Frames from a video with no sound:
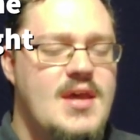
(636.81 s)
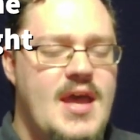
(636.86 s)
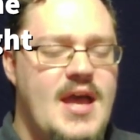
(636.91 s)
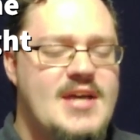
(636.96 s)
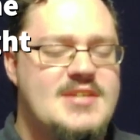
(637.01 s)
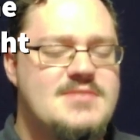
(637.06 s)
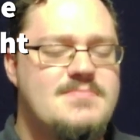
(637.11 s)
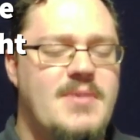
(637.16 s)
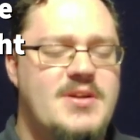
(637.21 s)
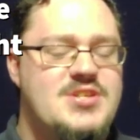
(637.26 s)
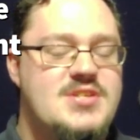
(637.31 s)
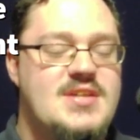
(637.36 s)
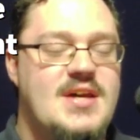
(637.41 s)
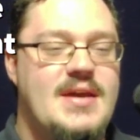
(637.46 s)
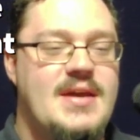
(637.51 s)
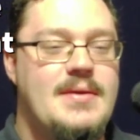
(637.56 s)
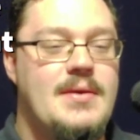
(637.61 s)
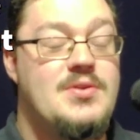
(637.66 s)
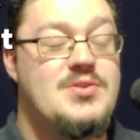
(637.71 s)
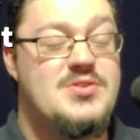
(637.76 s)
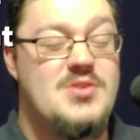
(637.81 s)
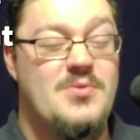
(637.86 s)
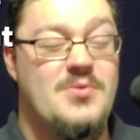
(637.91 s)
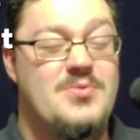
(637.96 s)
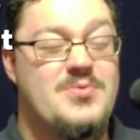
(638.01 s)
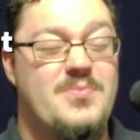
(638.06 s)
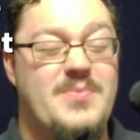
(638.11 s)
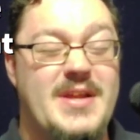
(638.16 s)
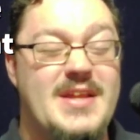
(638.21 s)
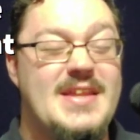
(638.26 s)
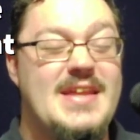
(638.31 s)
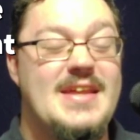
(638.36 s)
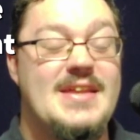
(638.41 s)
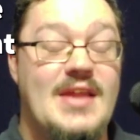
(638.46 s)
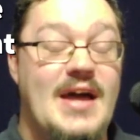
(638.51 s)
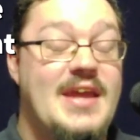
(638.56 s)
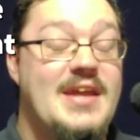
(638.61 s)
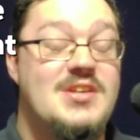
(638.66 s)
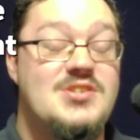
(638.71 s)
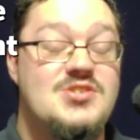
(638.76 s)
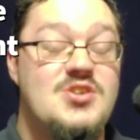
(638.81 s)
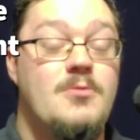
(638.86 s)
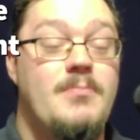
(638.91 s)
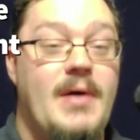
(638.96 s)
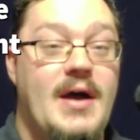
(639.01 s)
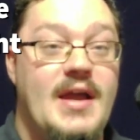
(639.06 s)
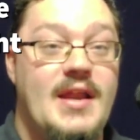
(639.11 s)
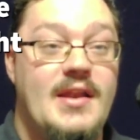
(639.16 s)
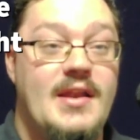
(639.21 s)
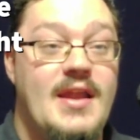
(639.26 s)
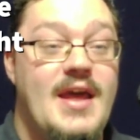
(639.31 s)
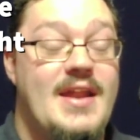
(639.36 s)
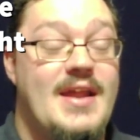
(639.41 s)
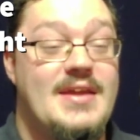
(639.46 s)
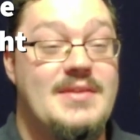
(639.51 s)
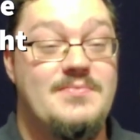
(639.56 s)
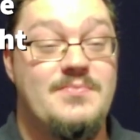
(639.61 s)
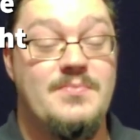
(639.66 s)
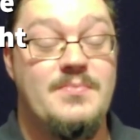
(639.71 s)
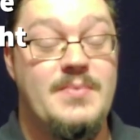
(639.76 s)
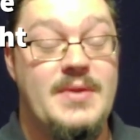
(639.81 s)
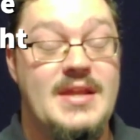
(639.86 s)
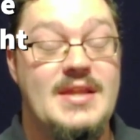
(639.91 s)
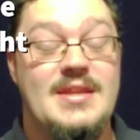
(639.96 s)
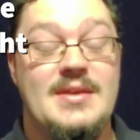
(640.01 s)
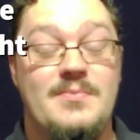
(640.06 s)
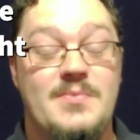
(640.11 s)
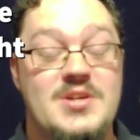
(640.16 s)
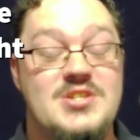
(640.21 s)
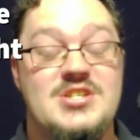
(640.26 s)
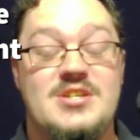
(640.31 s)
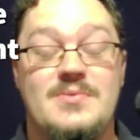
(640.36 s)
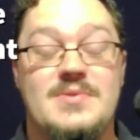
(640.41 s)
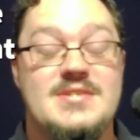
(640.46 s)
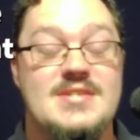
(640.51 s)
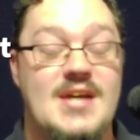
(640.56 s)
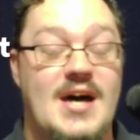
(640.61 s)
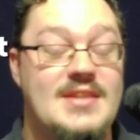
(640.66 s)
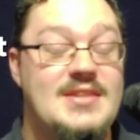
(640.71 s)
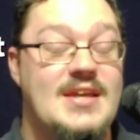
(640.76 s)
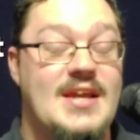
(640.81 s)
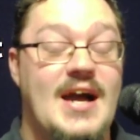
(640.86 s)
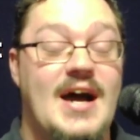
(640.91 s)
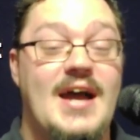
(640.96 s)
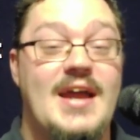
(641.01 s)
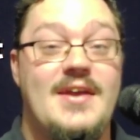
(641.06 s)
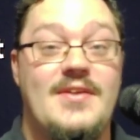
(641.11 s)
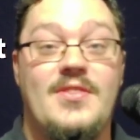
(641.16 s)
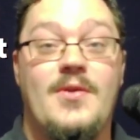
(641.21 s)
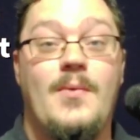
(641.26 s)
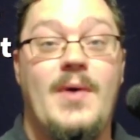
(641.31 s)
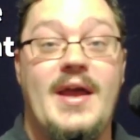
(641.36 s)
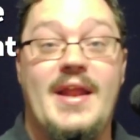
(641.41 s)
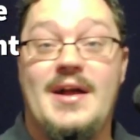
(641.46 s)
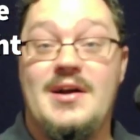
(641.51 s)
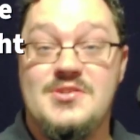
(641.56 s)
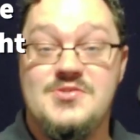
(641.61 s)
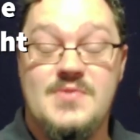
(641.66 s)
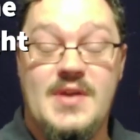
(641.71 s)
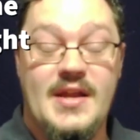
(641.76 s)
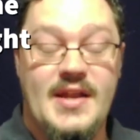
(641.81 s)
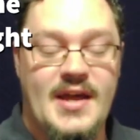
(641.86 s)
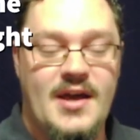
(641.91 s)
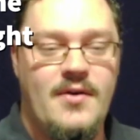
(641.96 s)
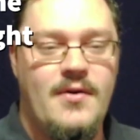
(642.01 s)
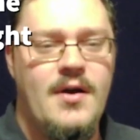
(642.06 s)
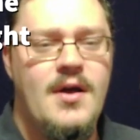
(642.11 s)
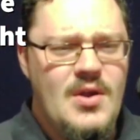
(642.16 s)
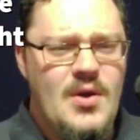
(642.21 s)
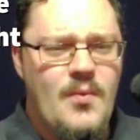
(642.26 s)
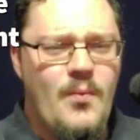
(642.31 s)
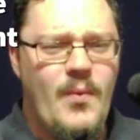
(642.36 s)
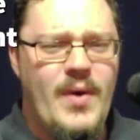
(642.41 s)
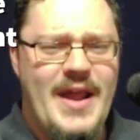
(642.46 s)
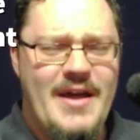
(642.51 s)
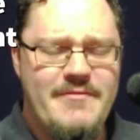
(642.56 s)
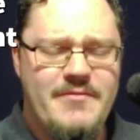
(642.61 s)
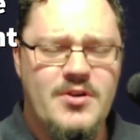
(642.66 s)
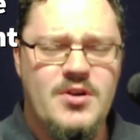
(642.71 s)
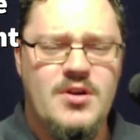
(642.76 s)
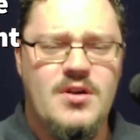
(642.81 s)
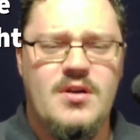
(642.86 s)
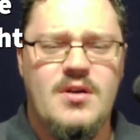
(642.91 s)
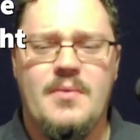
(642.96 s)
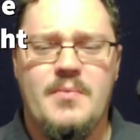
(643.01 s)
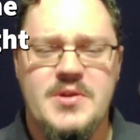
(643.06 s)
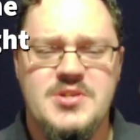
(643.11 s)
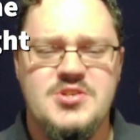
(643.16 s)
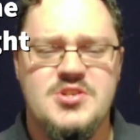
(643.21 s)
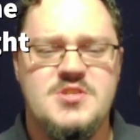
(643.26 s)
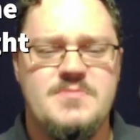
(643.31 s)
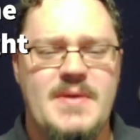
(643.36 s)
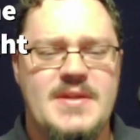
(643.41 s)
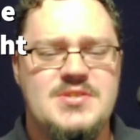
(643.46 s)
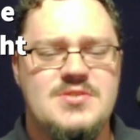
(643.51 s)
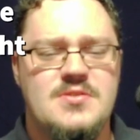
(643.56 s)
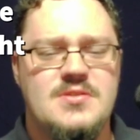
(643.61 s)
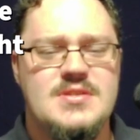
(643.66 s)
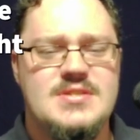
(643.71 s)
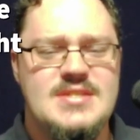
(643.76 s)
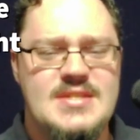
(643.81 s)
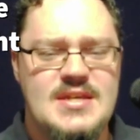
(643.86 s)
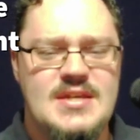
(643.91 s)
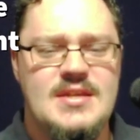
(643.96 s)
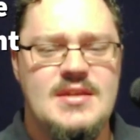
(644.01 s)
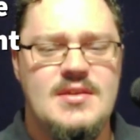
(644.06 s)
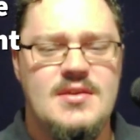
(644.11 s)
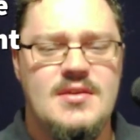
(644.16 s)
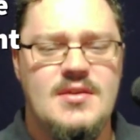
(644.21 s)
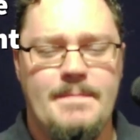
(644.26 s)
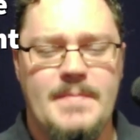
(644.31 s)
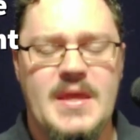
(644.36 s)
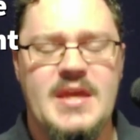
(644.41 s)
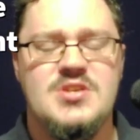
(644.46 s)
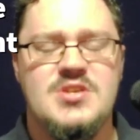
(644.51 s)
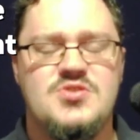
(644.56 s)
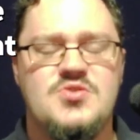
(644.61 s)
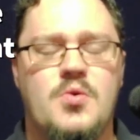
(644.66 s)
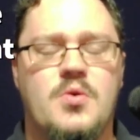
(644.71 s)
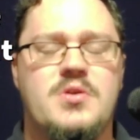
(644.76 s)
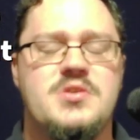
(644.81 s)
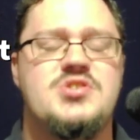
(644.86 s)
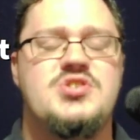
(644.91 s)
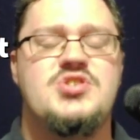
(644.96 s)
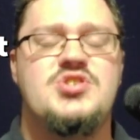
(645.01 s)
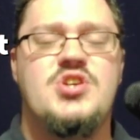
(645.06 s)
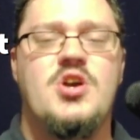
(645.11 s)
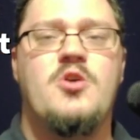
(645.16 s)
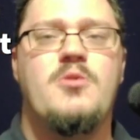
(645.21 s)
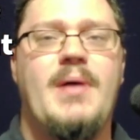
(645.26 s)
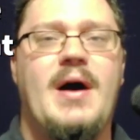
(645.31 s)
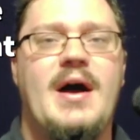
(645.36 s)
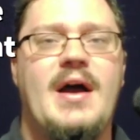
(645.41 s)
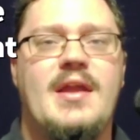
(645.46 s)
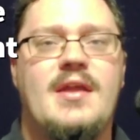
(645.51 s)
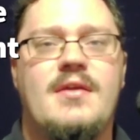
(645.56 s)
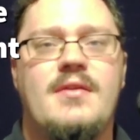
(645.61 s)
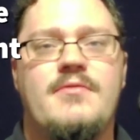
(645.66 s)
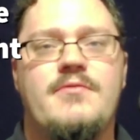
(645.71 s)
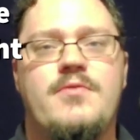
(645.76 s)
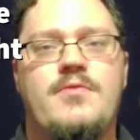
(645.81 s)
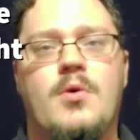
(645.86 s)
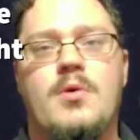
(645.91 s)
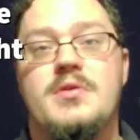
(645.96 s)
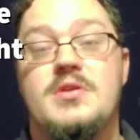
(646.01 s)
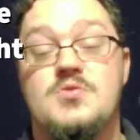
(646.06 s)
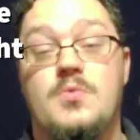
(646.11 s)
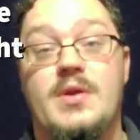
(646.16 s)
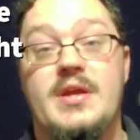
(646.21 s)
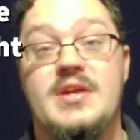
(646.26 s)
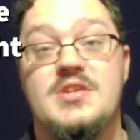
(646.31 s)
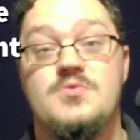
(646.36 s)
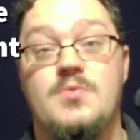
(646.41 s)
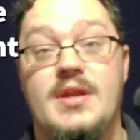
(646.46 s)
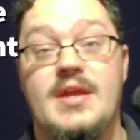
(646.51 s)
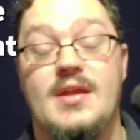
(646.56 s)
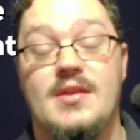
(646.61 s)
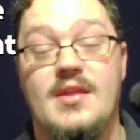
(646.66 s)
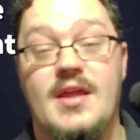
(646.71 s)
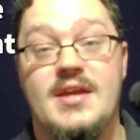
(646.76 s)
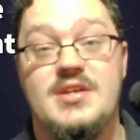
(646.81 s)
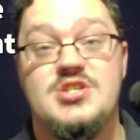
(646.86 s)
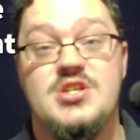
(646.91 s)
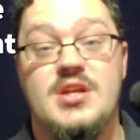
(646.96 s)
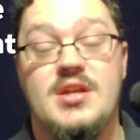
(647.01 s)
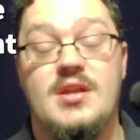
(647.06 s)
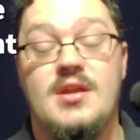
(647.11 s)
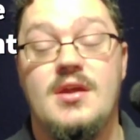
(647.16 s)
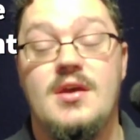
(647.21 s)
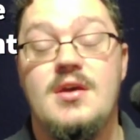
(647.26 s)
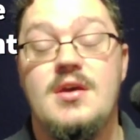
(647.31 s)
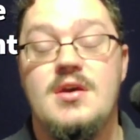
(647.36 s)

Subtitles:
As much as I don't really like Joe Biden, and I really wish he was not the guy in the White House right now, whenever Richard Spencer did endorse Joe Biden for the 2020 election,